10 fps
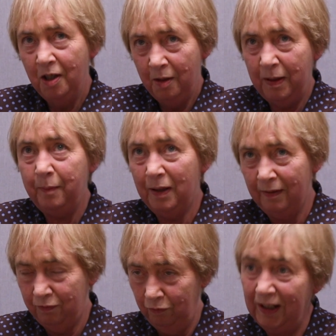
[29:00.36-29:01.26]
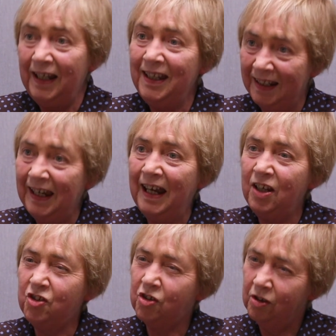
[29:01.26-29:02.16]
people have really
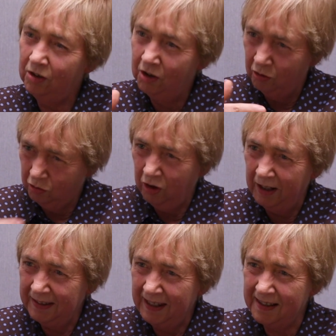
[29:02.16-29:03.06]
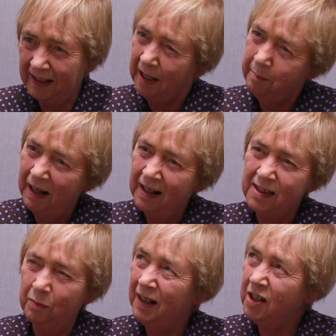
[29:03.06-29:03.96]
engaged, tried things and came back and
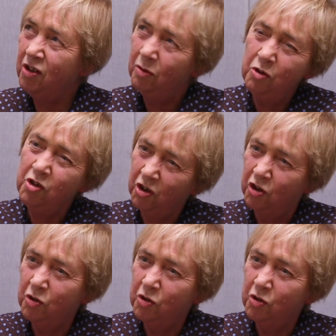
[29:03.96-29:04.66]
said, well, actually, I wonder, could